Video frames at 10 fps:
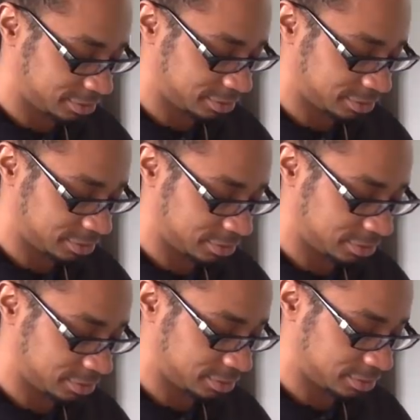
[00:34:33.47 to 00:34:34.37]

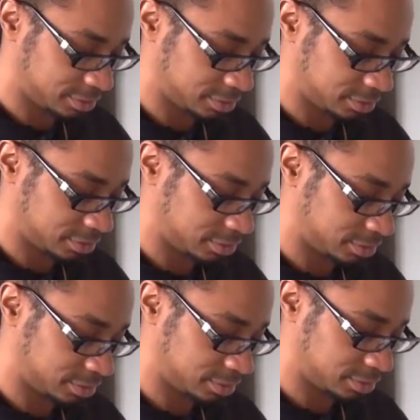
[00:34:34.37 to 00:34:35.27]

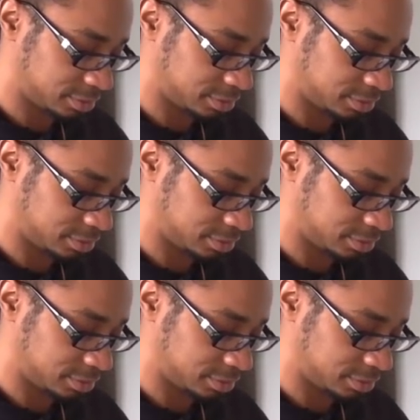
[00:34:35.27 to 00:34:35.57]
Nothing is said.